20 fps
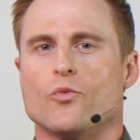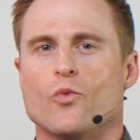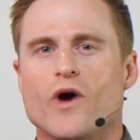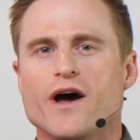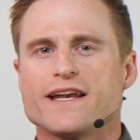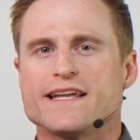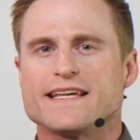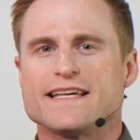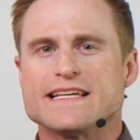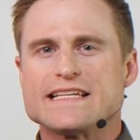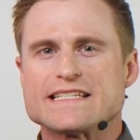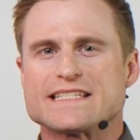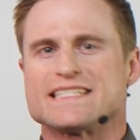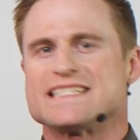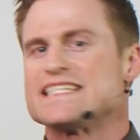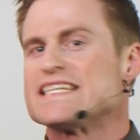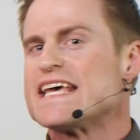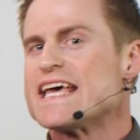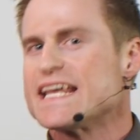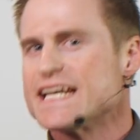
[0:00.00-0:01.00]
What is
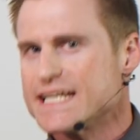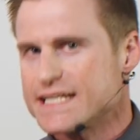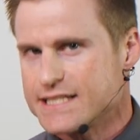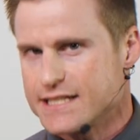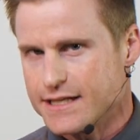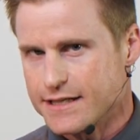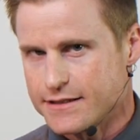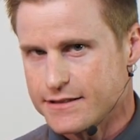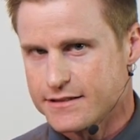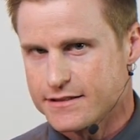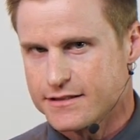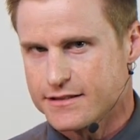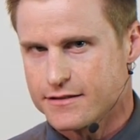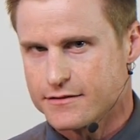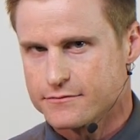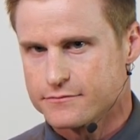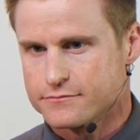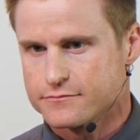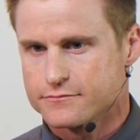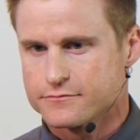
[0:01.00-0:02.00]
tinnitus?
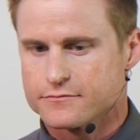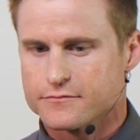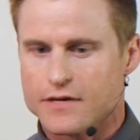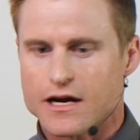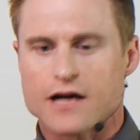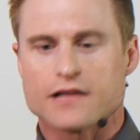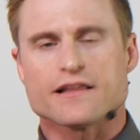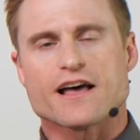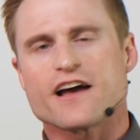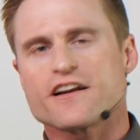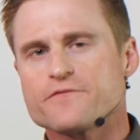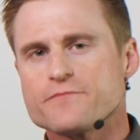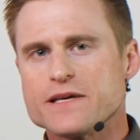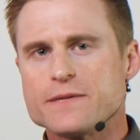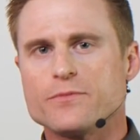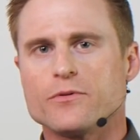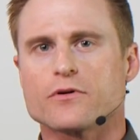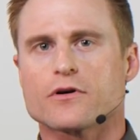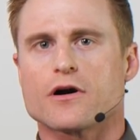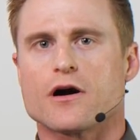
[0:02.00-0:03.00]
A lot of
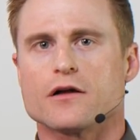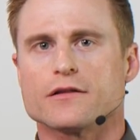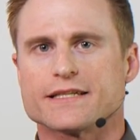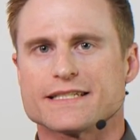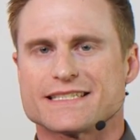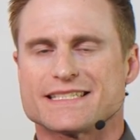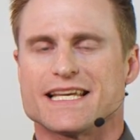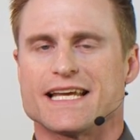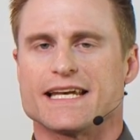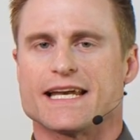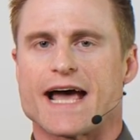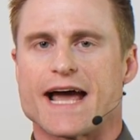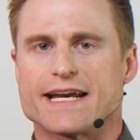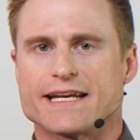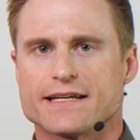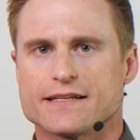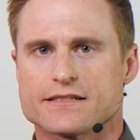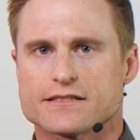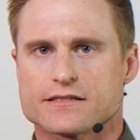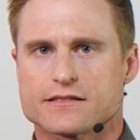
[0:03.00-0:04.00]
people call it
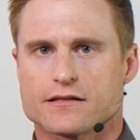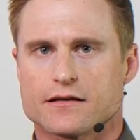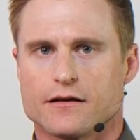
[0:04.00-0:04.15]
tinnitus.